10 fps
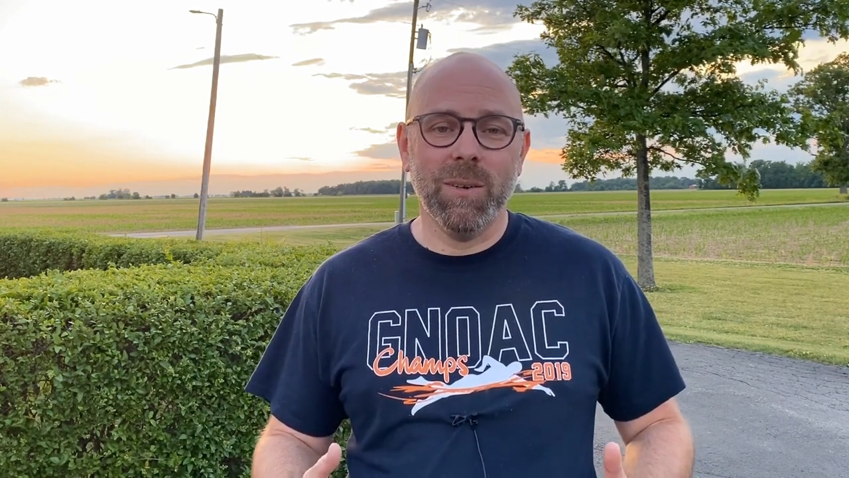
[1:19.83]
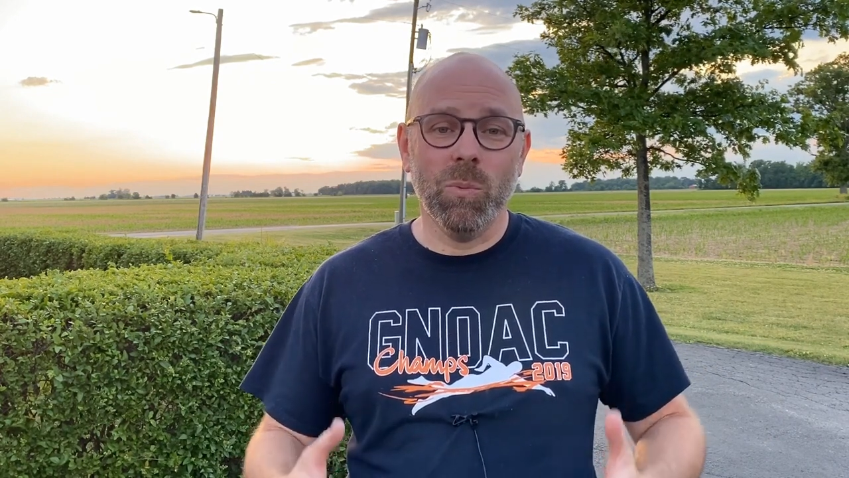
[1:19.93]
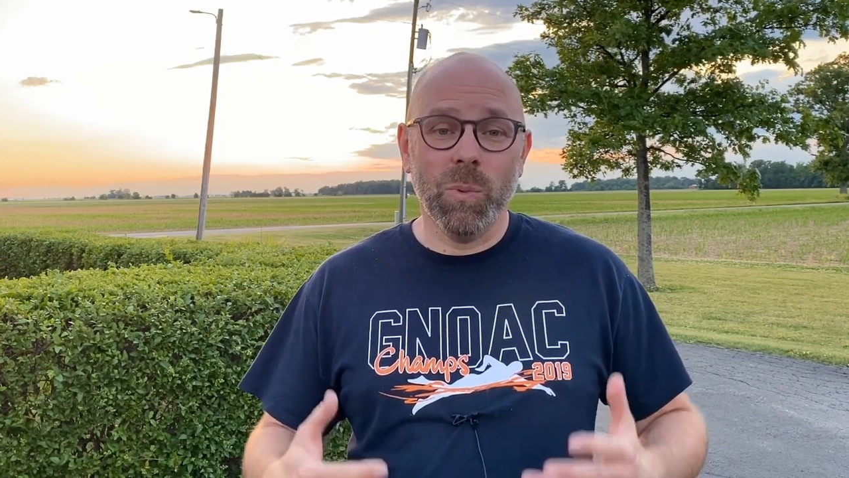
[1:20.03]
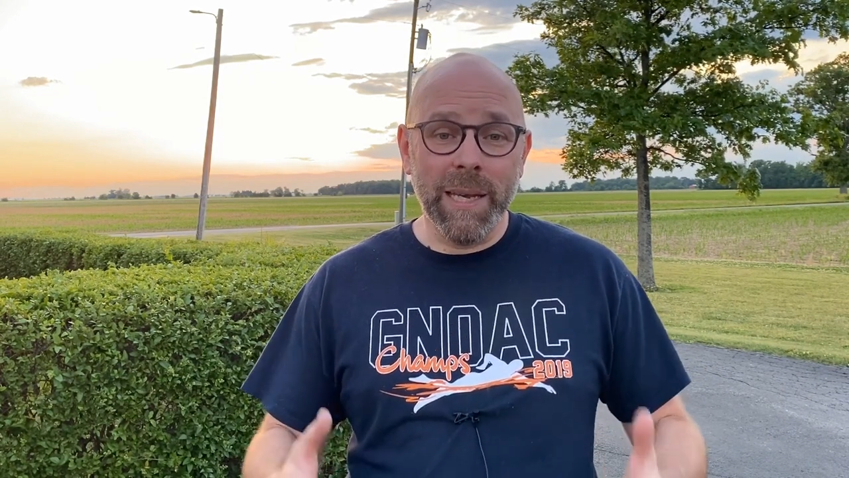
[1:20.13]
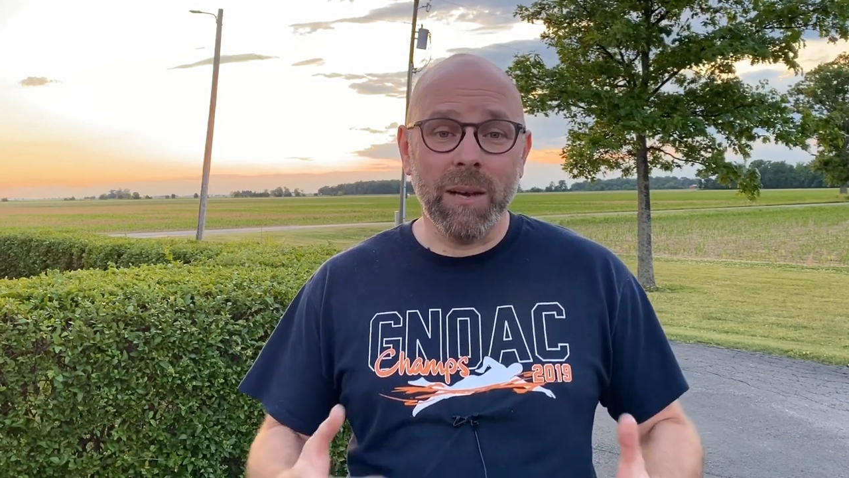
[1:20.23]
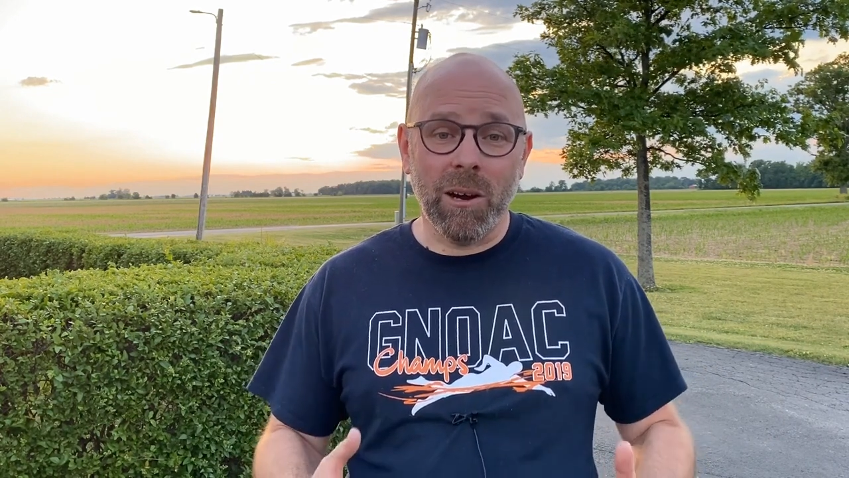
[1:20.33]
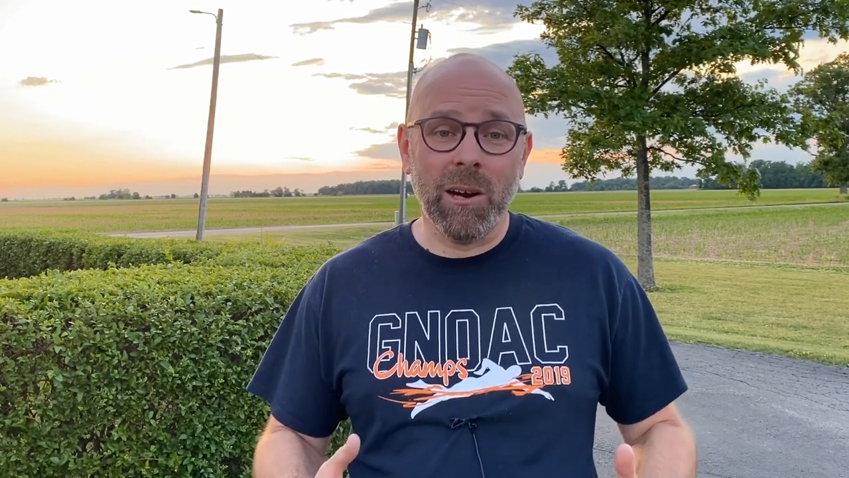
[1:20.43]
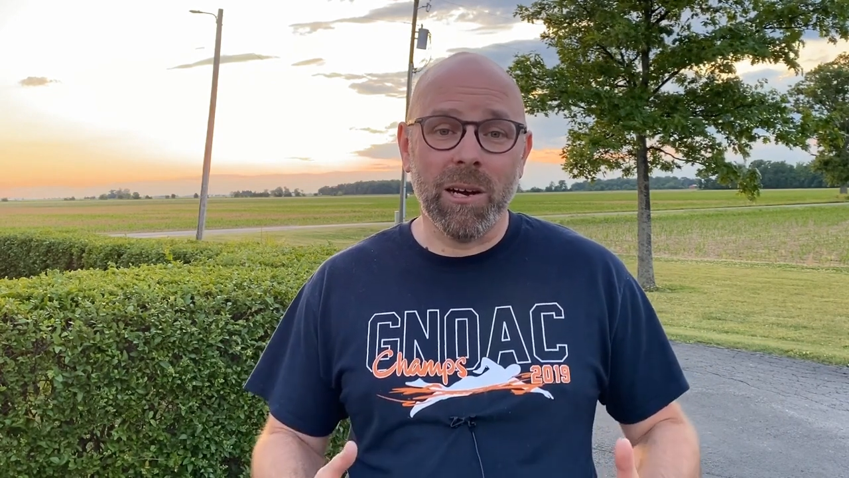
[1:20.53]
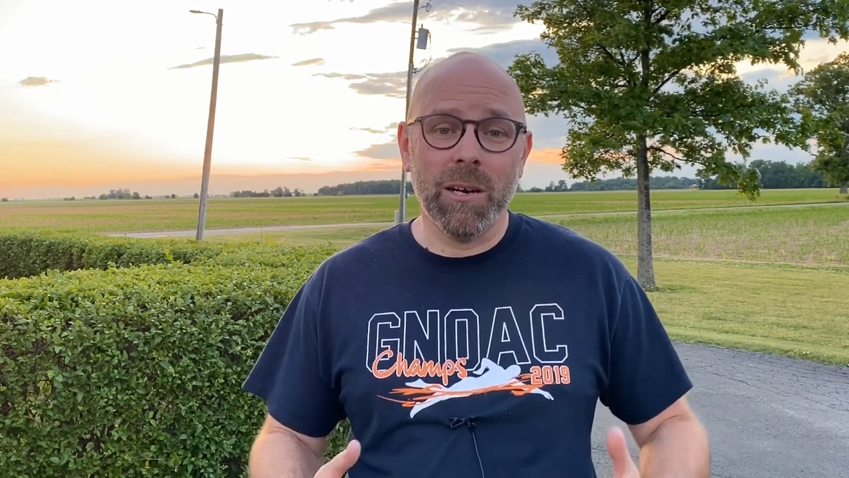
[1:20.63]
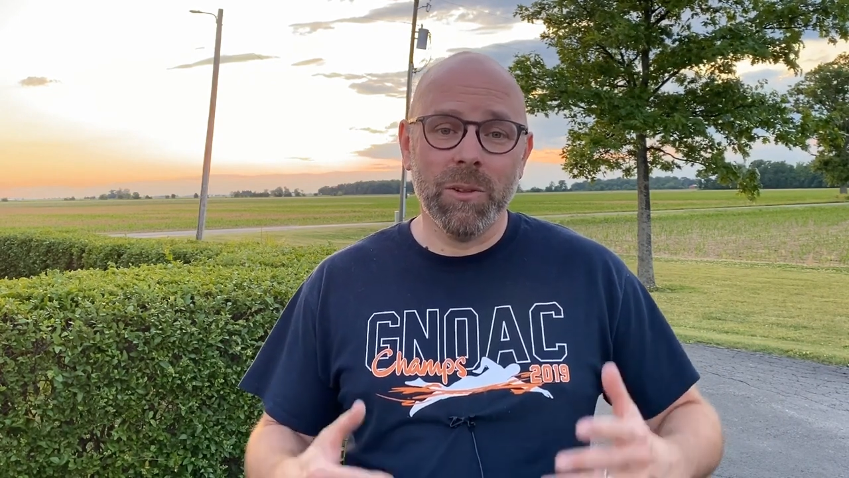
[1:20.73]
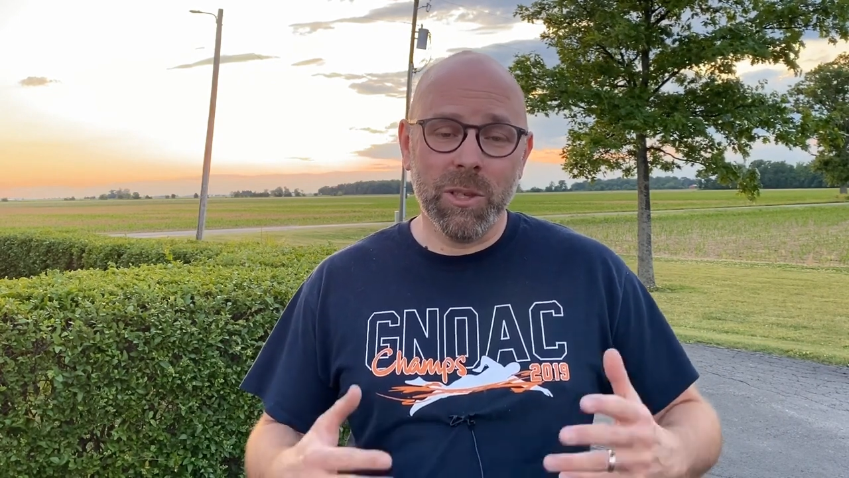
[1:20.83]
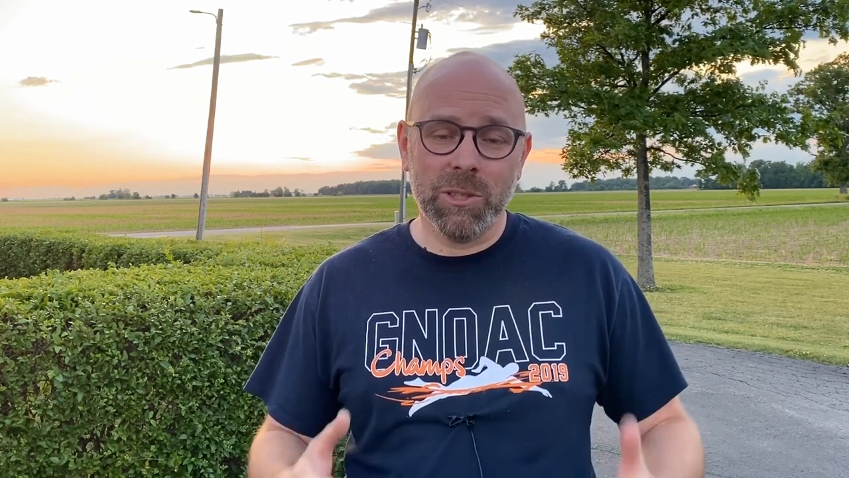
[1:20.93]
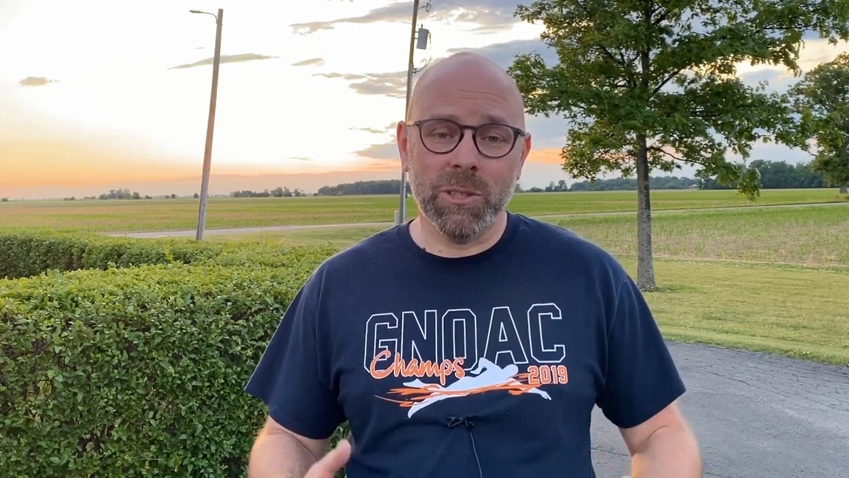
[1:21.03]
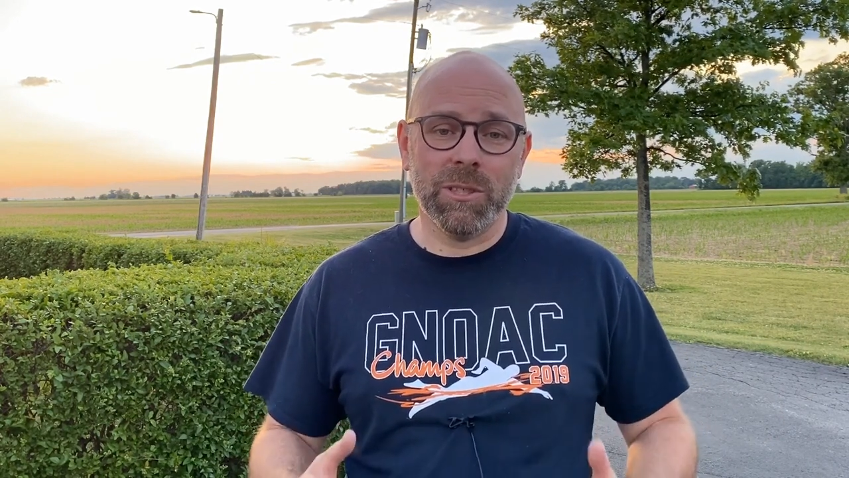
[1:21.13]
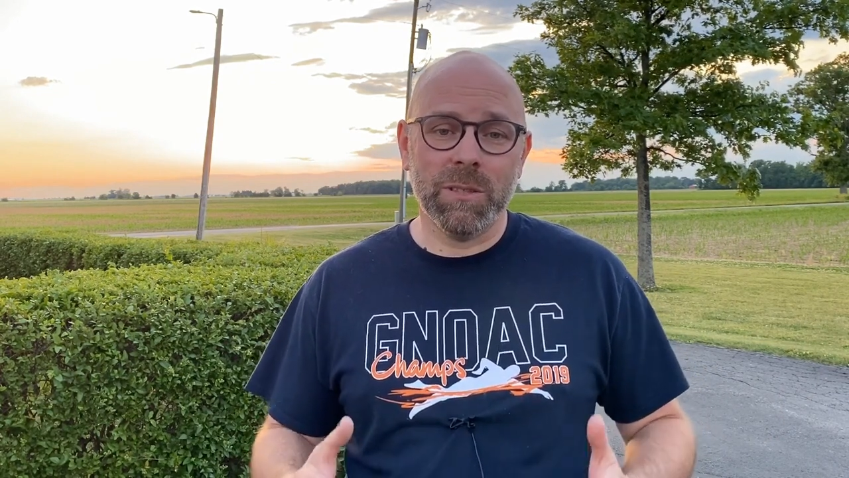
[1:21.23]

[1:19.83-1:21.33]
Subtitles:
We are the church